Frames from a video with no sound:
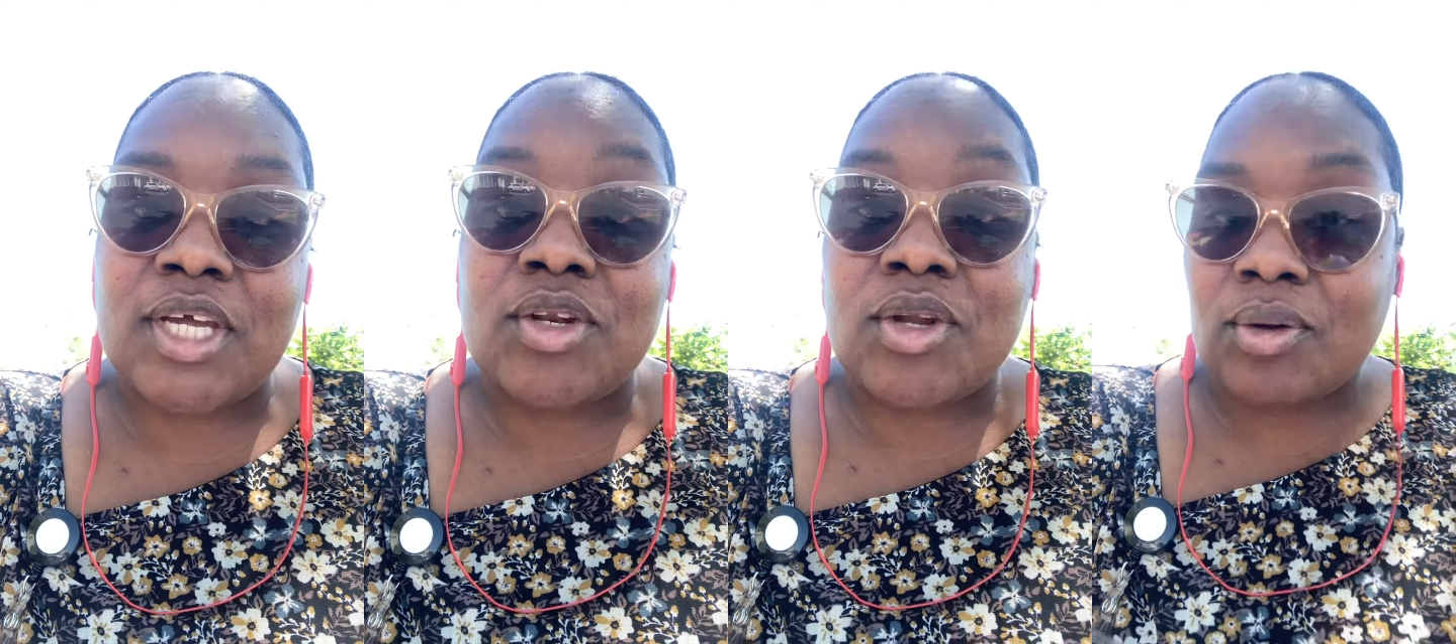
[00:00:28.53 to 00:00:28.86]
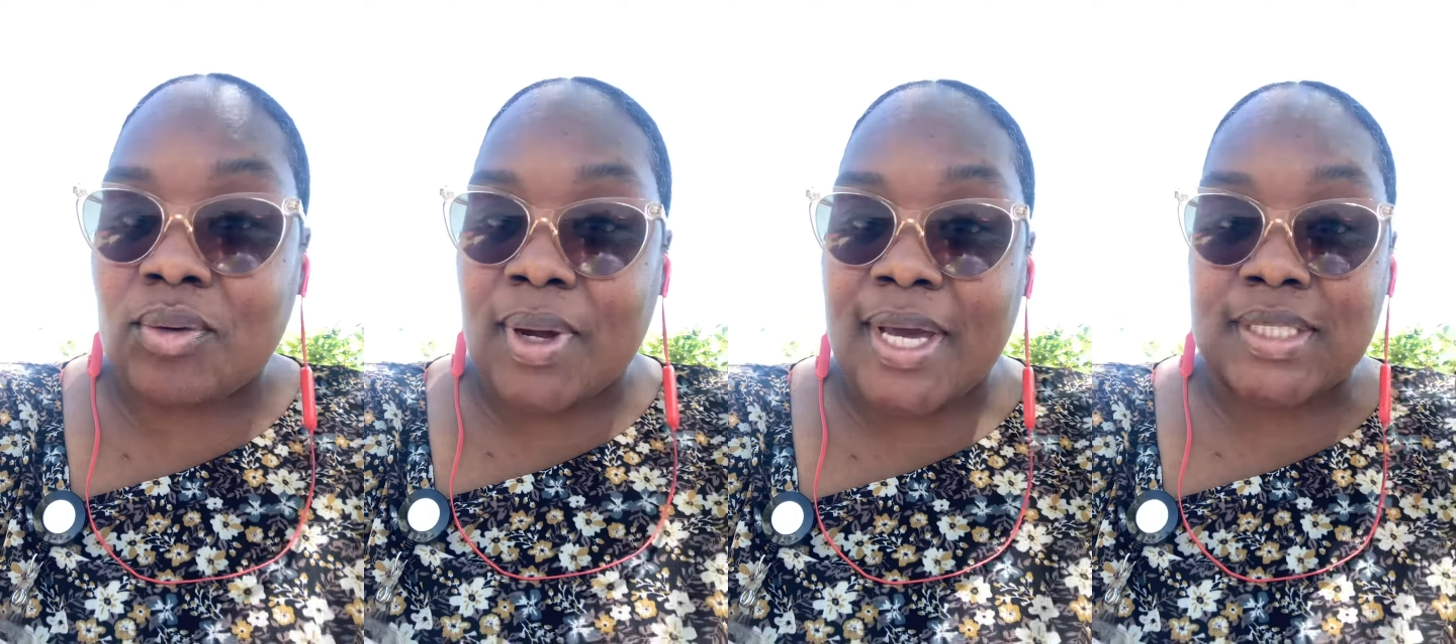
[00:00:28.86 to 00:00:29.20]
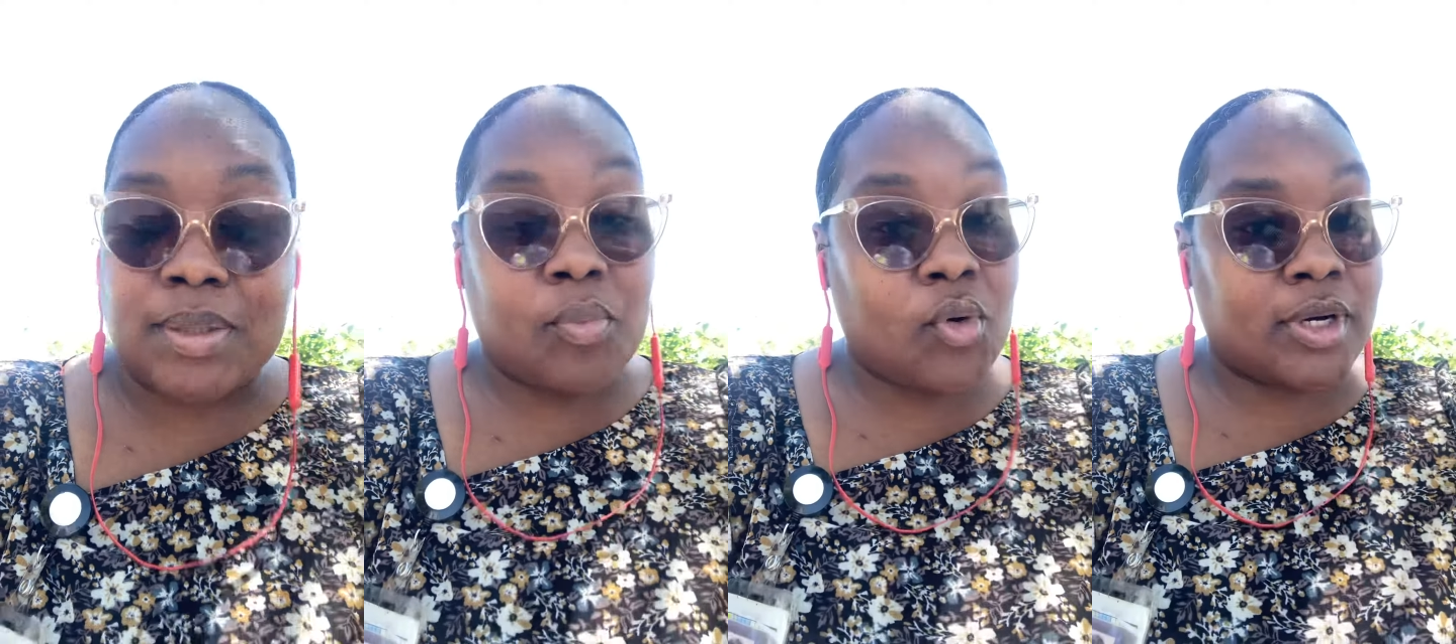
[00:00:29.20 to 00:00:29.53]
notarize
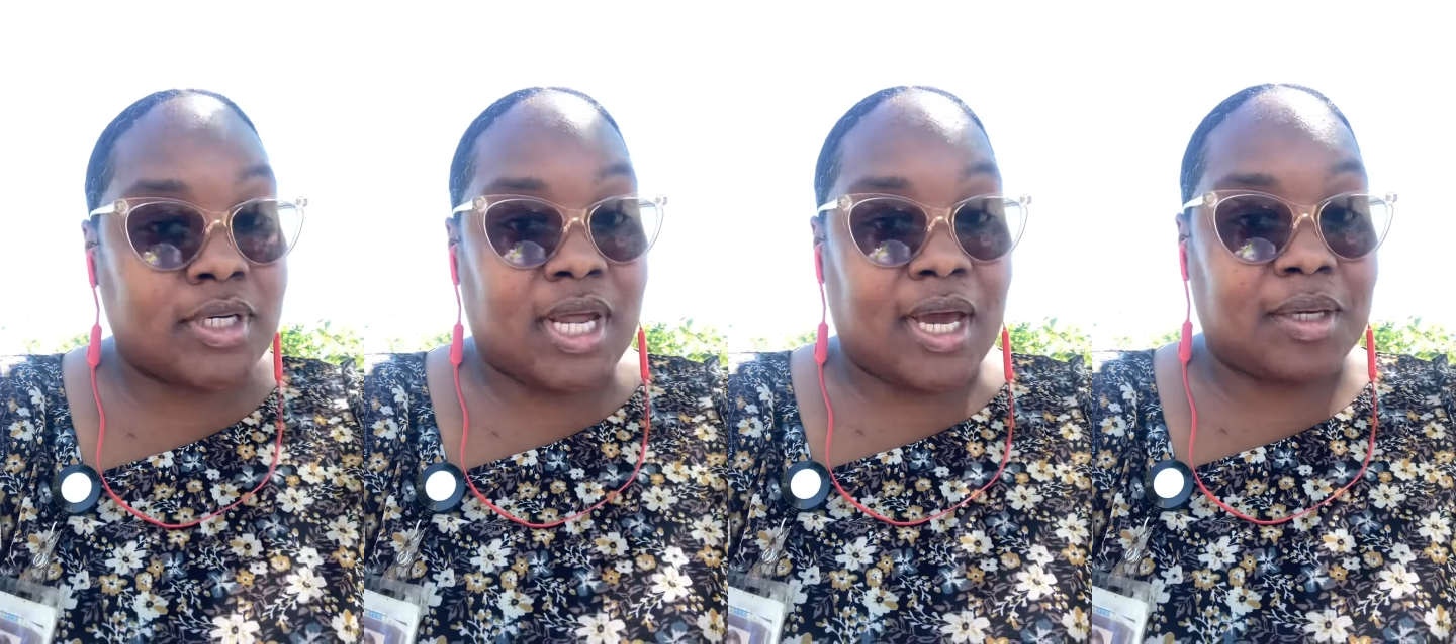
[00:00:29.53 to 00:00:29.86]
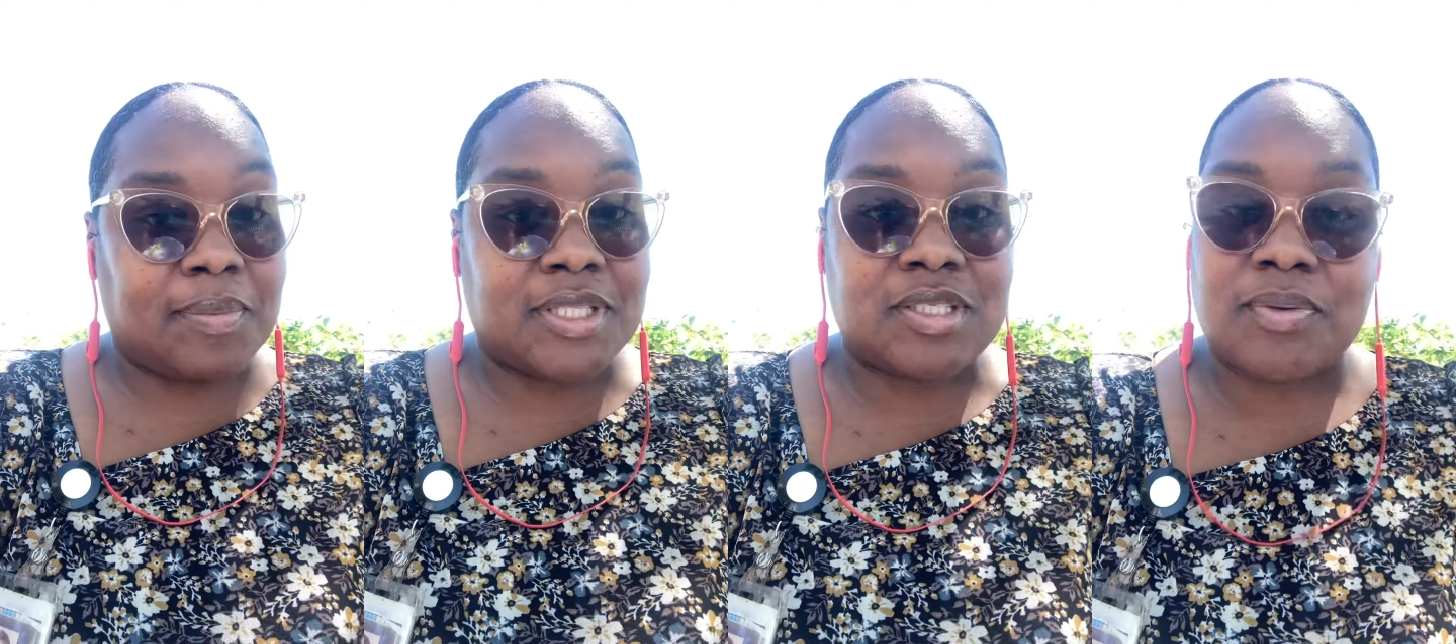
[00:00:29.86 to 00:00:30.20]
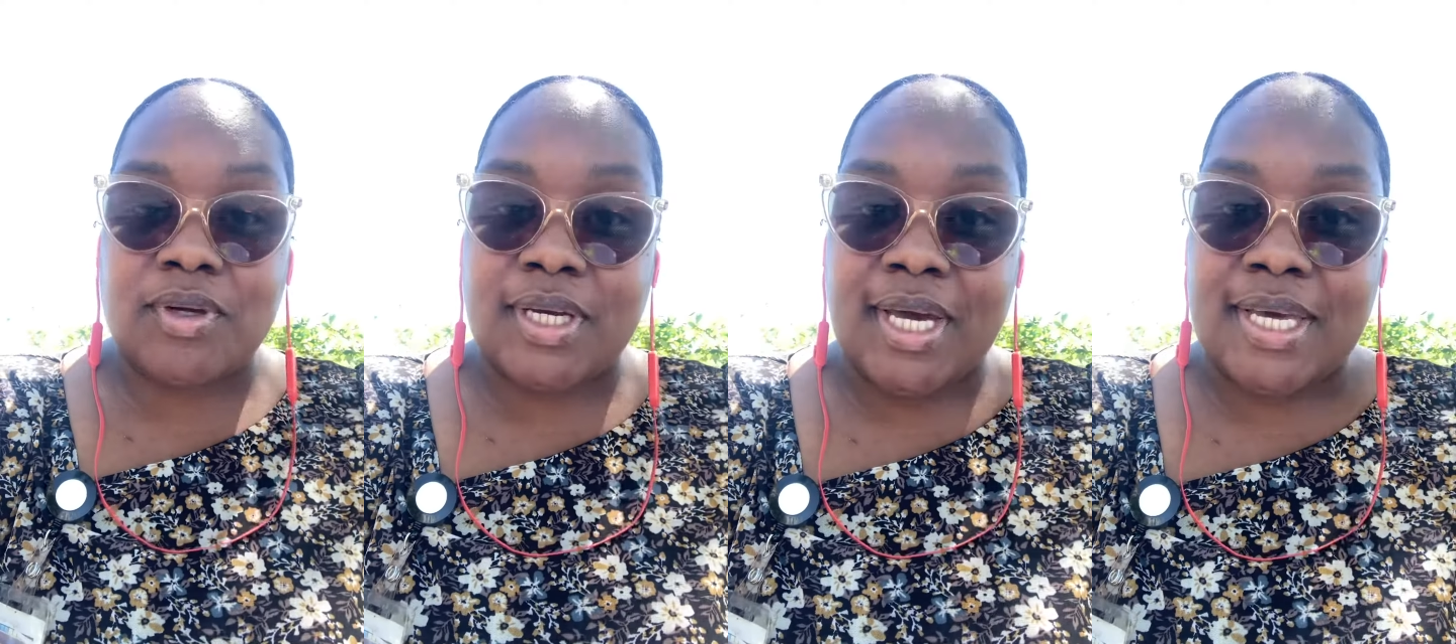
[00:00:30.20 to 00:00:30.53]
important documents for
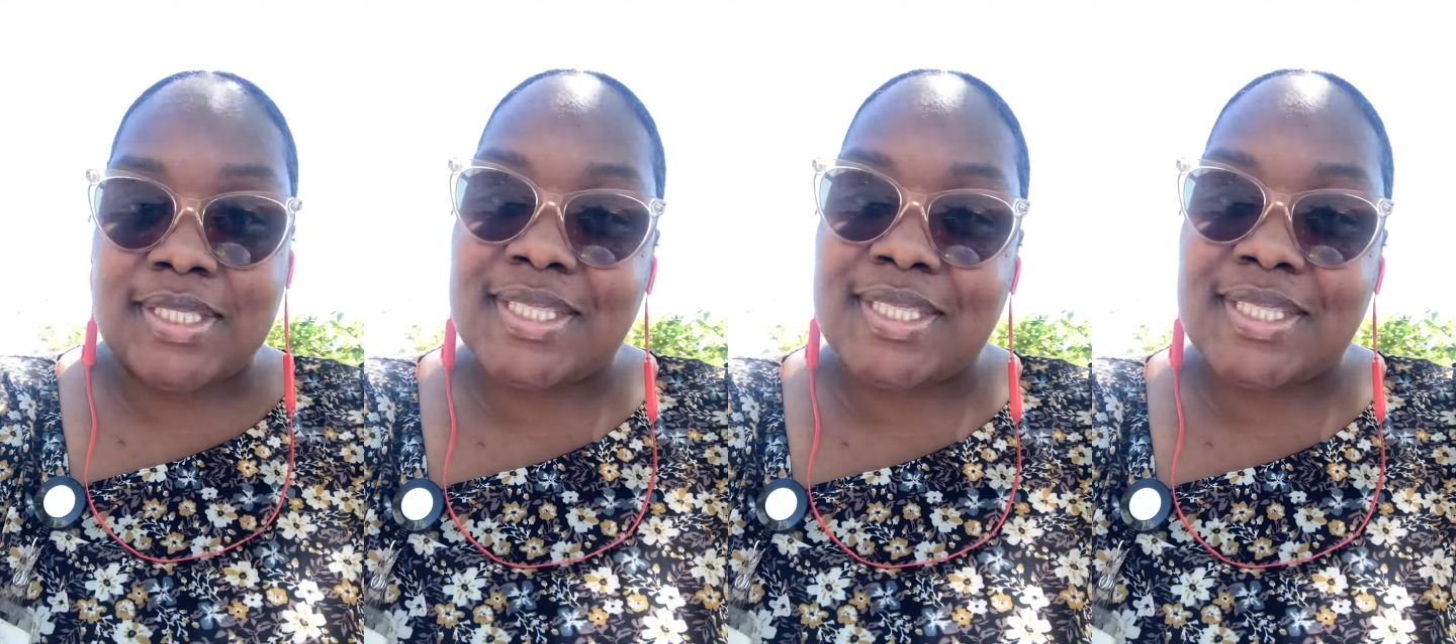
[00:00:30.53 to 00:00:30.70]
you guys.